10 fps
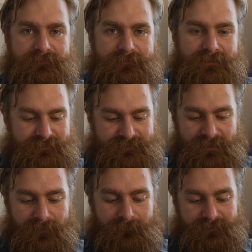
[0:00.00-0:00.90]
that's
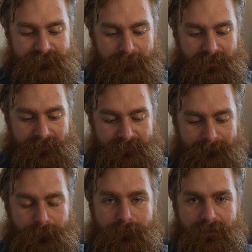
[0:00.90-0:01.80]
how this may end
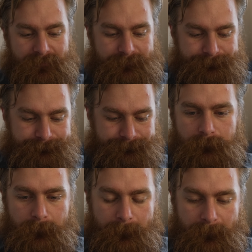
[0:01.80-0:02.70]
up looking.
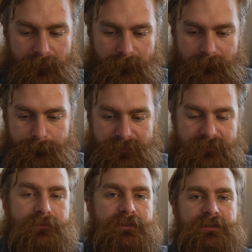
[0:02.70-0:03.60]

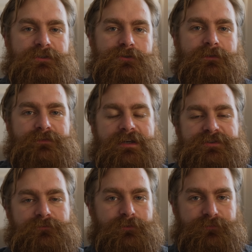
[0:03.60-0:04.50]
But the initial
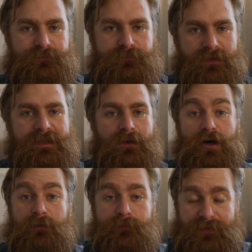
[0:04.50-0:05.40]
invasion was funny.
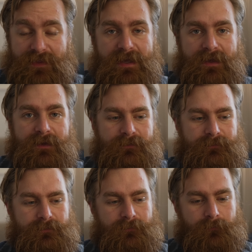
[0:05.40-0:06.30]
I was there,
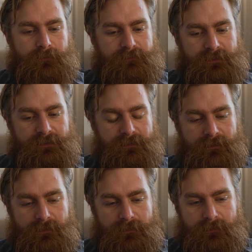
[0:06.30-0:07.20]
only
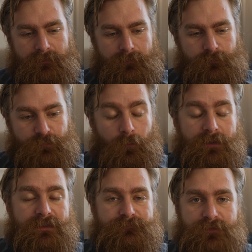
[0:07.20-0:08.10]

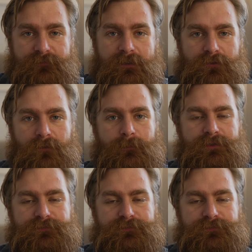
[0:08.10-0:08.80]
40, 50 kilometres